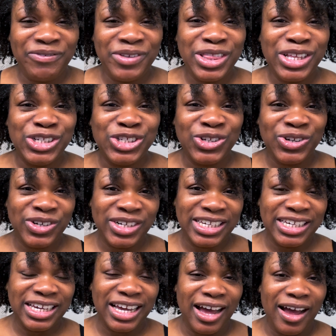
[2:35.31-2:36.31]
for the
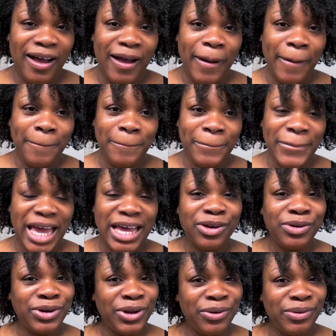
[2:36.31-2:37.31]
journey. I
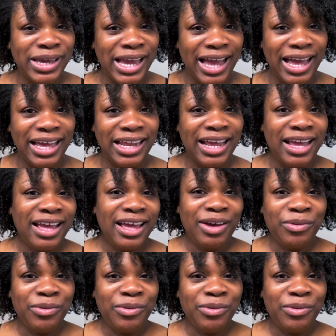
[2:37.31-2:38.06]
don't know yet.